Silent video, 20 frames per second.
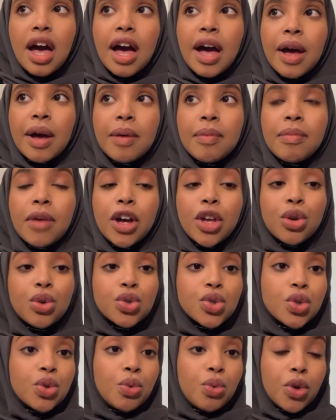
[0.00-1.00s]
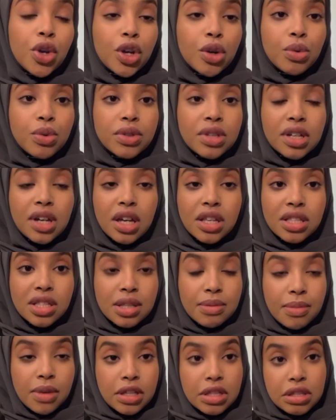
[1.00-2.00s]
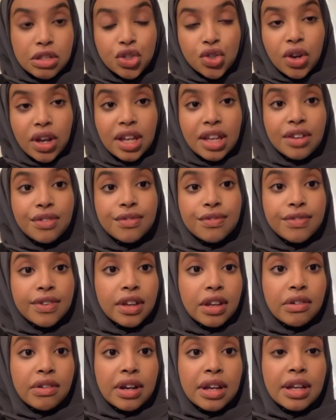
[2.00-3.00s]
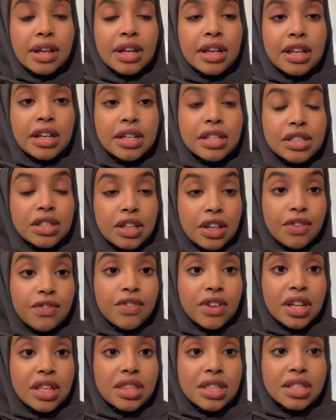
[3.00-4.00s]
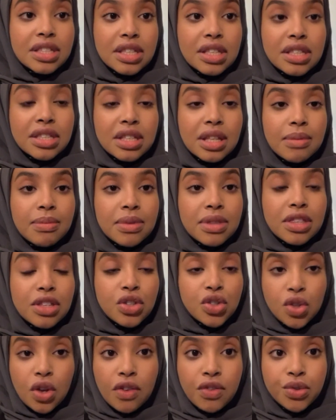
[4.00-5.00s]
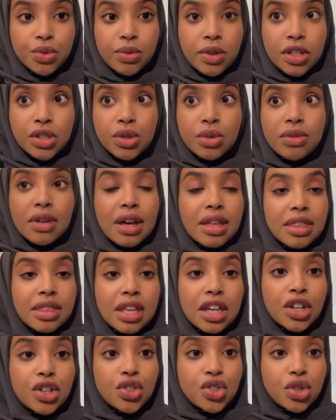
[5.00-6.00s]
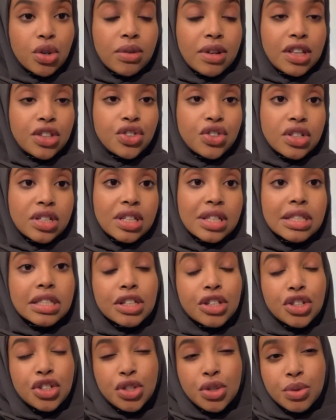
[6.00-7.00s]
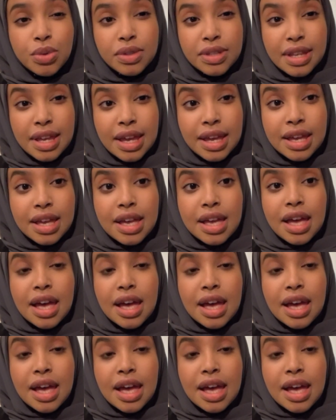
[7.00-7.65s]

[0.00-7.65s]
I also work with the customer to try and configure the system and the software so that their control engineers can use it,